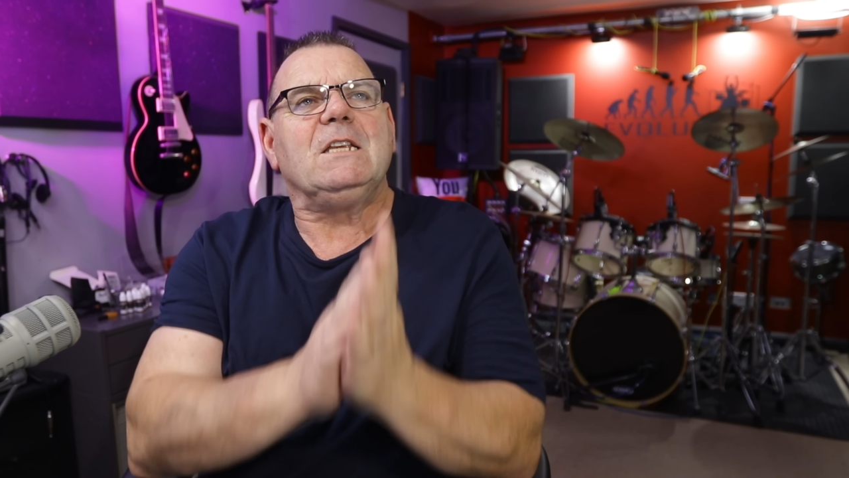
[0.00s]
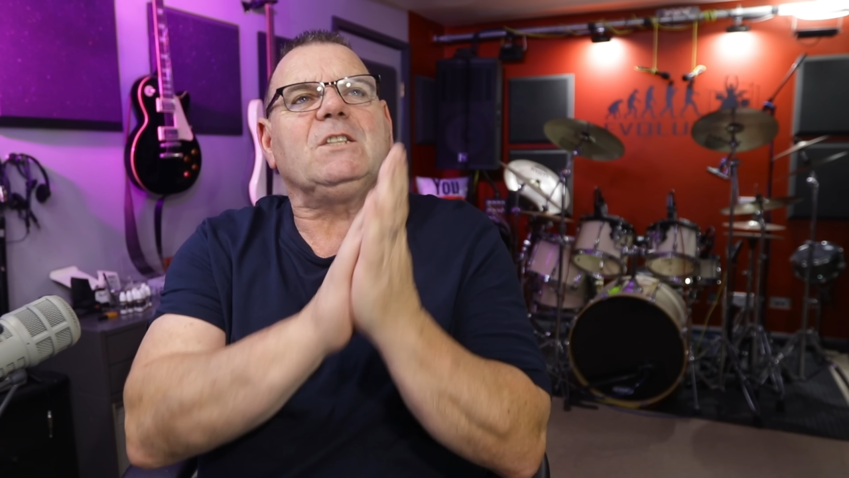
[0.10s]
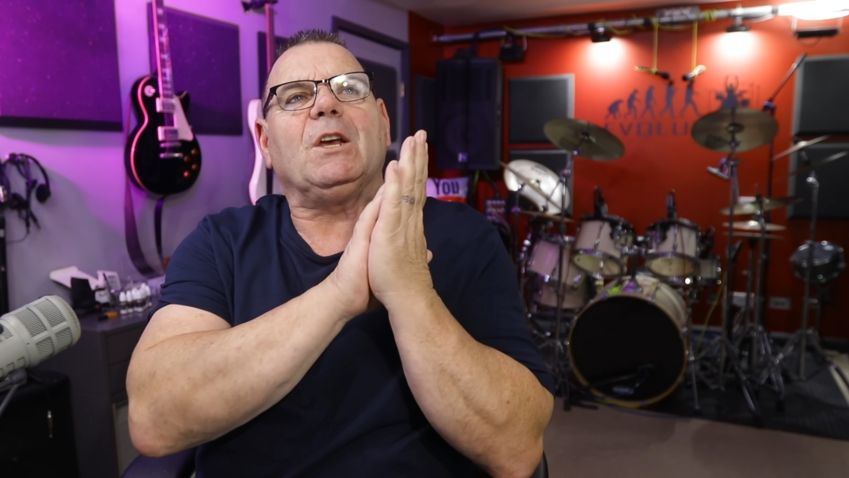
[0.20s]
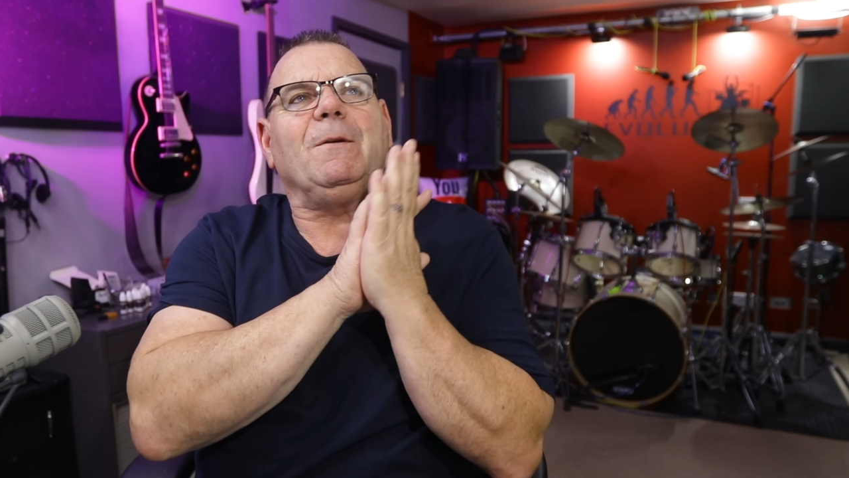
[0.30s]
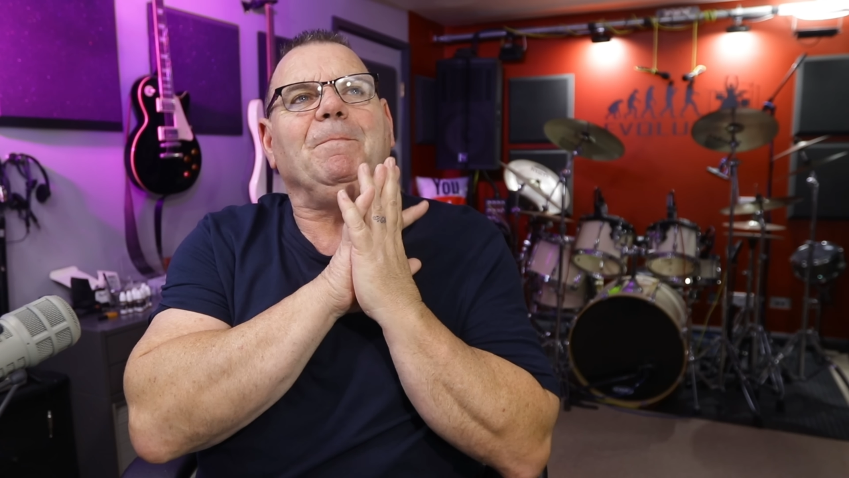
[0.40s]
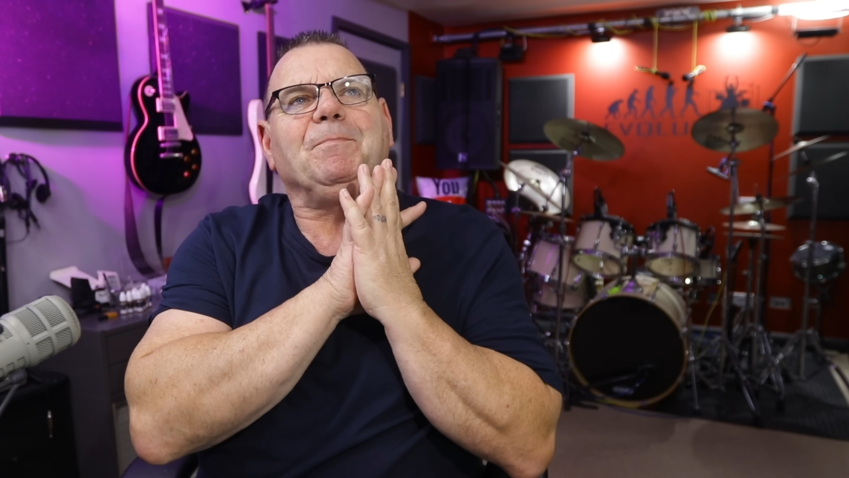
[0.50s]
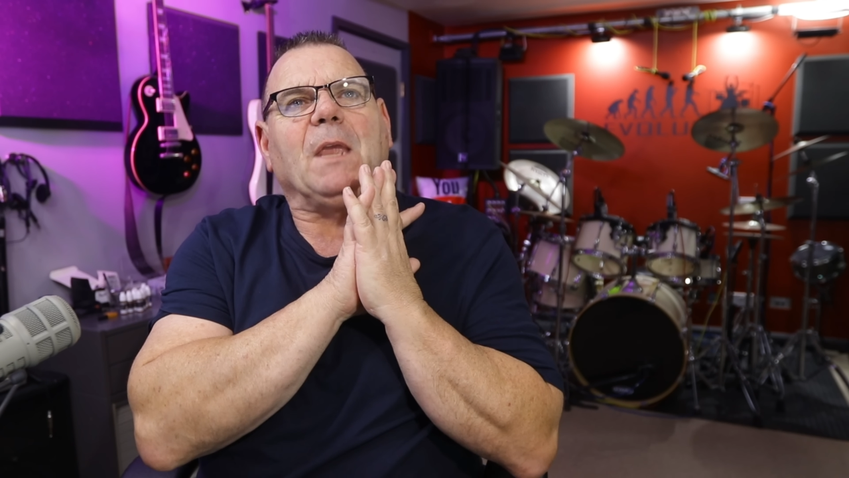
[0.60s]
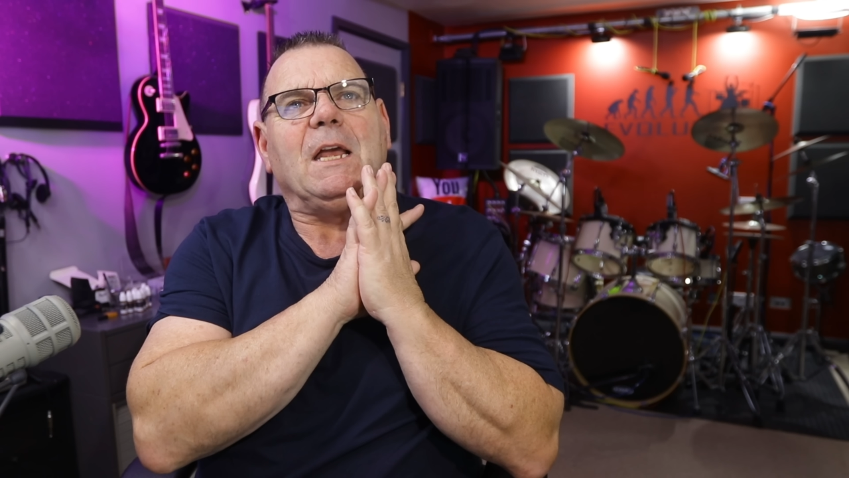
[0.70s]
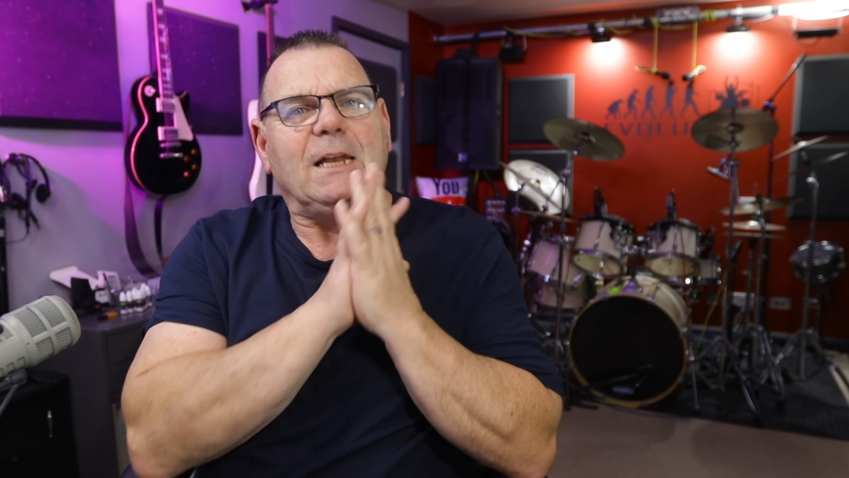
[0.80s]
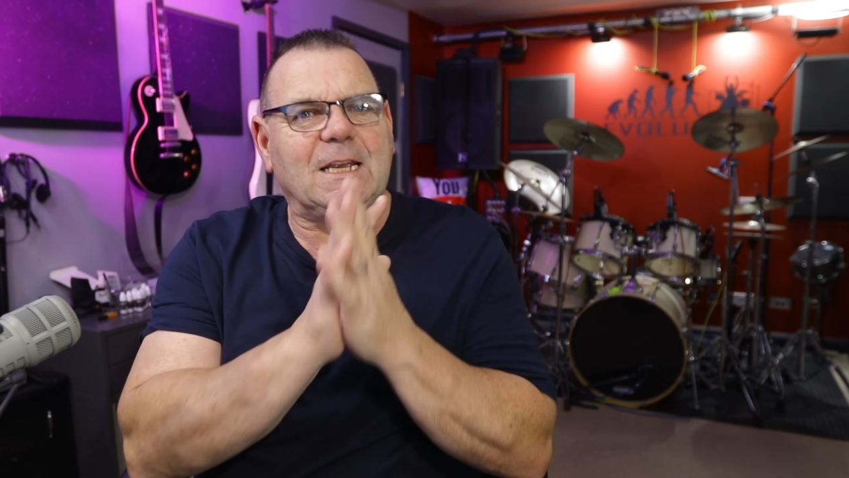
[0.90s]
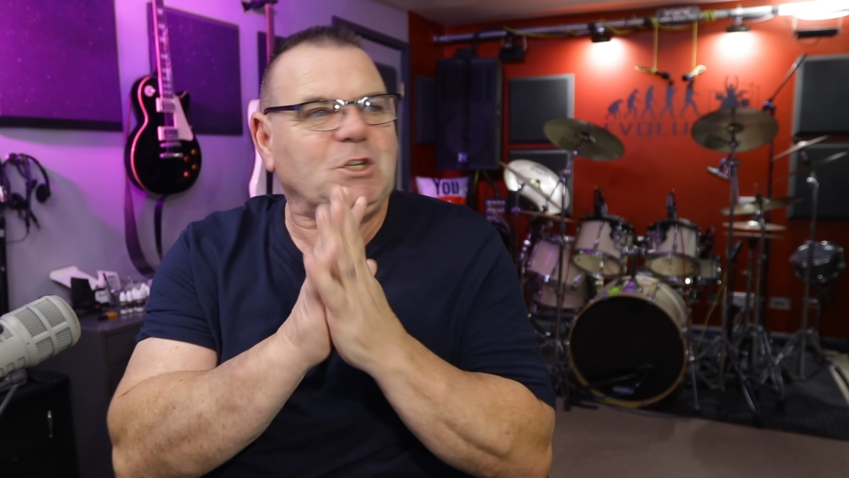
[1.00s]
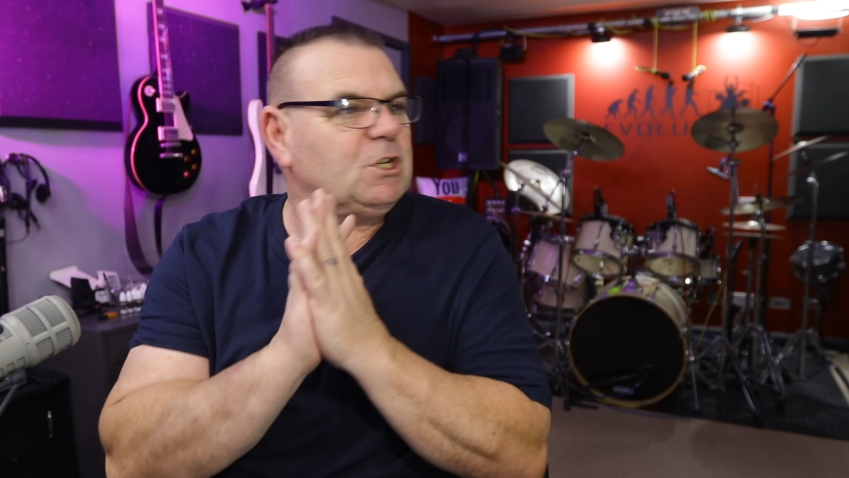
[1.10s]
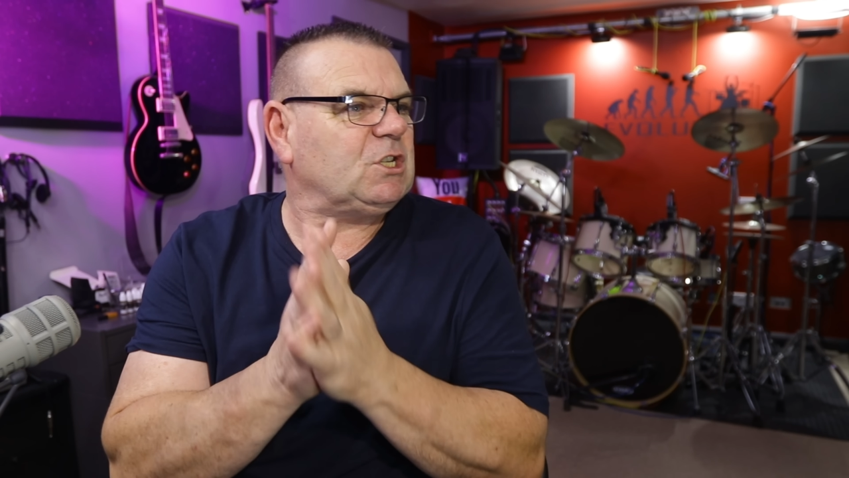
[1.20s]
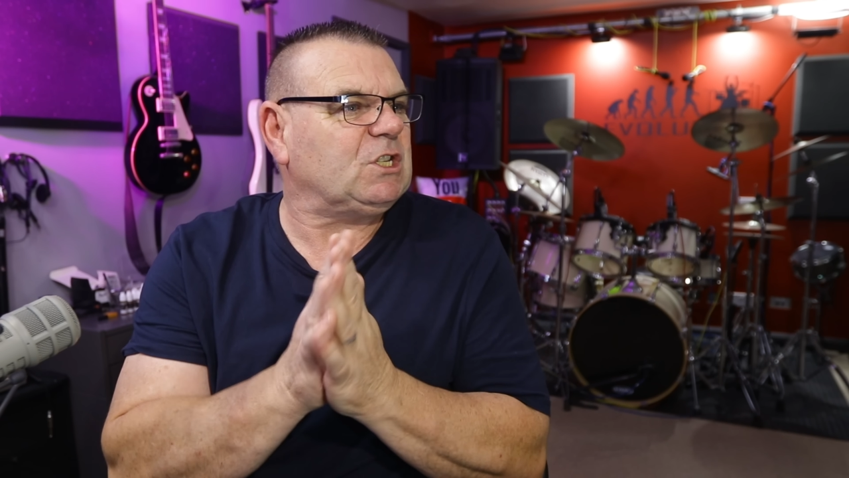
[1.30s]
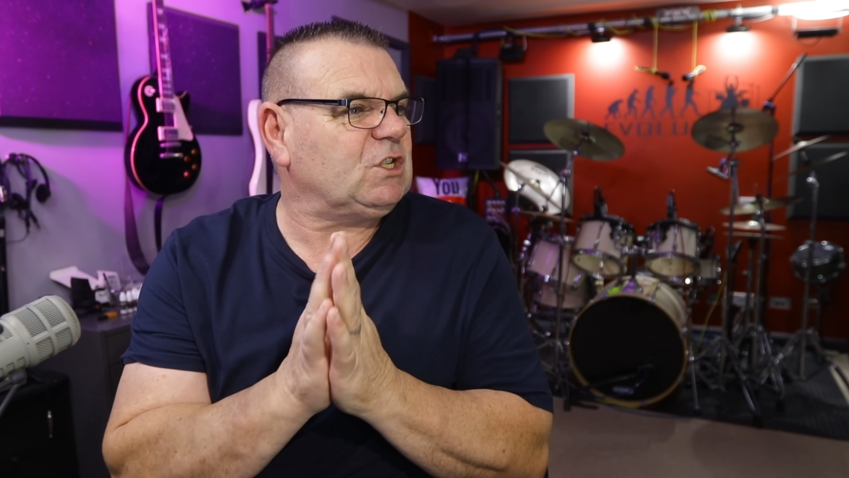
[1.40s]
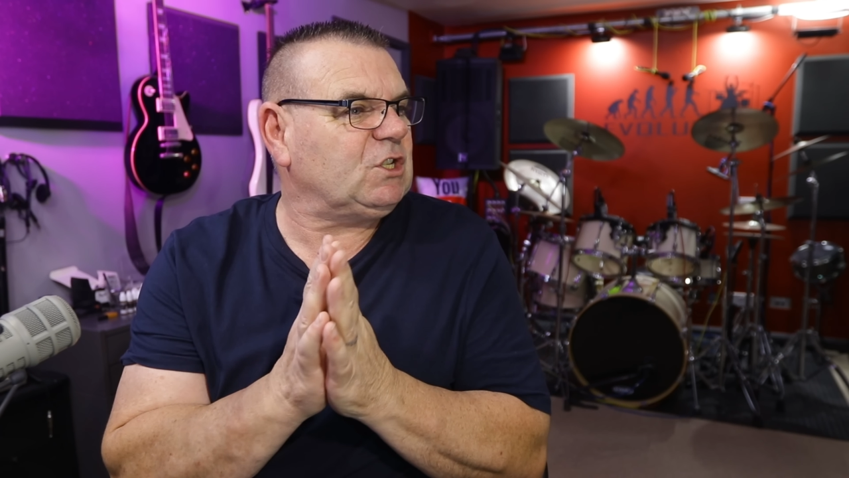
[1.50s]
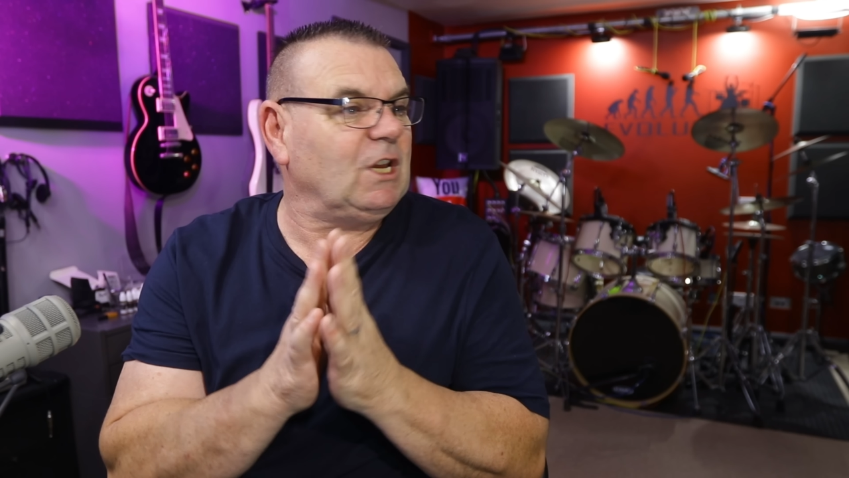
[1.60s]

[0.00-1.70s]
So let's just